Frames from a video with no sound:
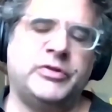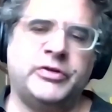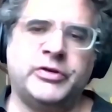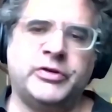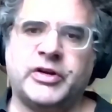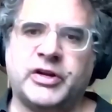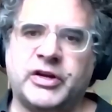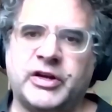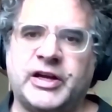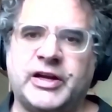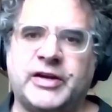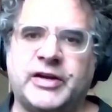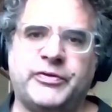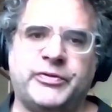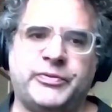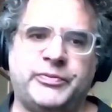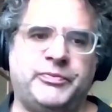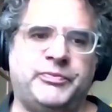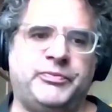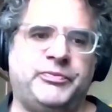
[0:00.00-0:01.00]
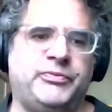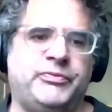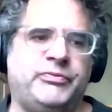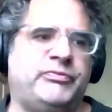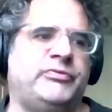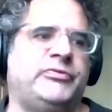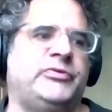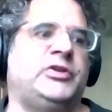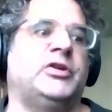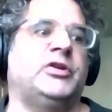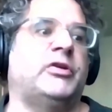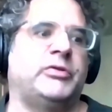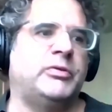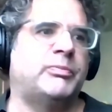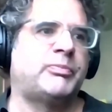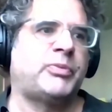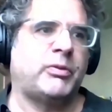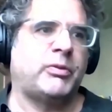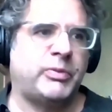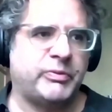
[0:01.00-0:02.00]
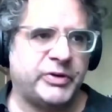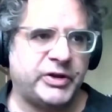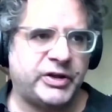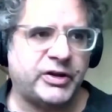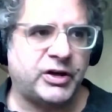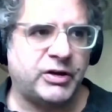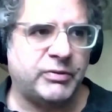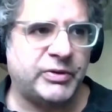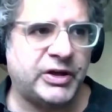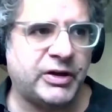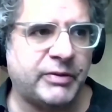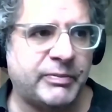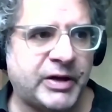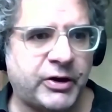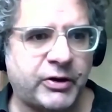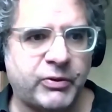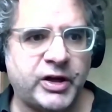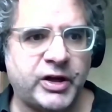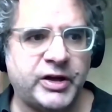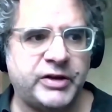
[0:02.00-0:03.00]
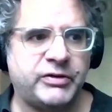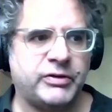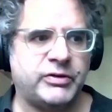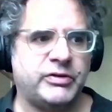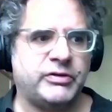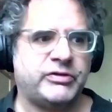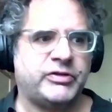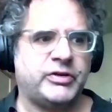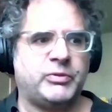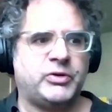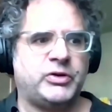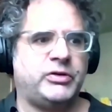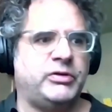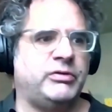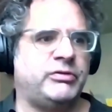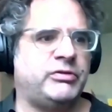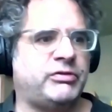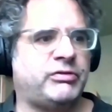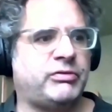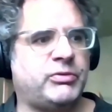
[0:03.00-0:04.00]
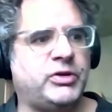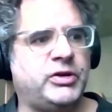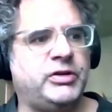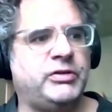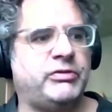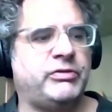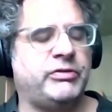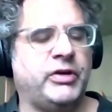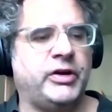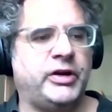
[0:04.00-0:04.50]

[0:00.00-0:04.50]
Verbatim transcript: you're going to have, you know, you're probably going to be a better writer than someone who just writes,